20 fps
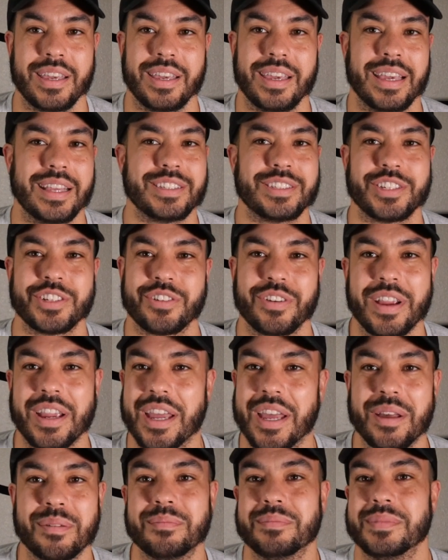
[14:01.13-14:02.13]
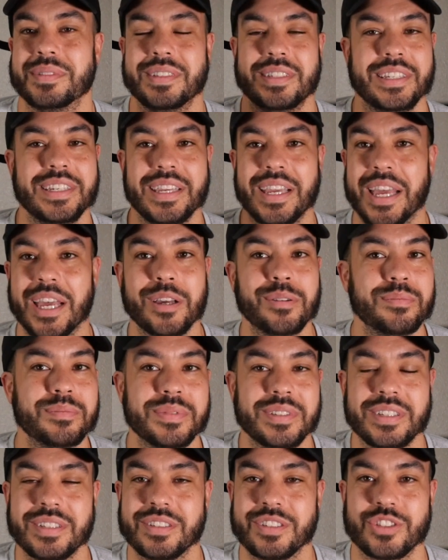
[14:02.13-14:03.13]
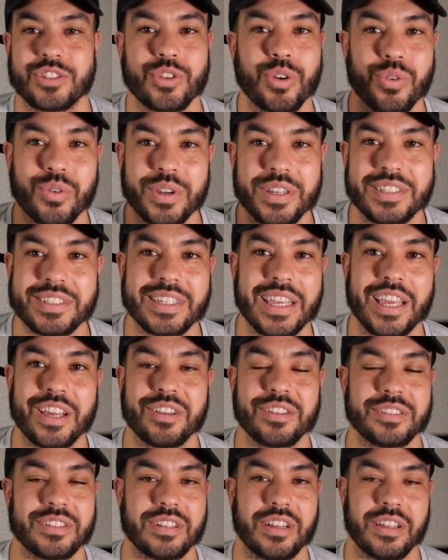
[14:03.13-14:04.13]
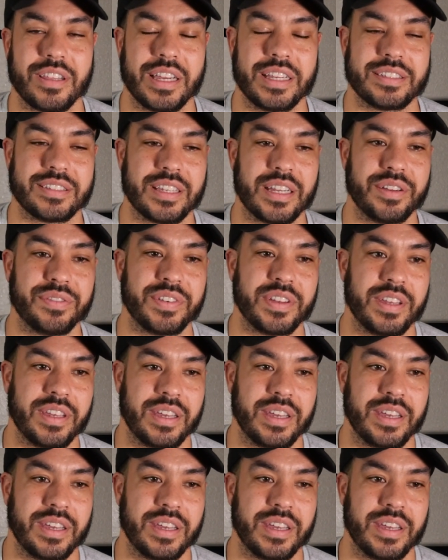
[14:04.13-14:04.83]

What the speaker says: Instagram DMs and story sales and all that stuff.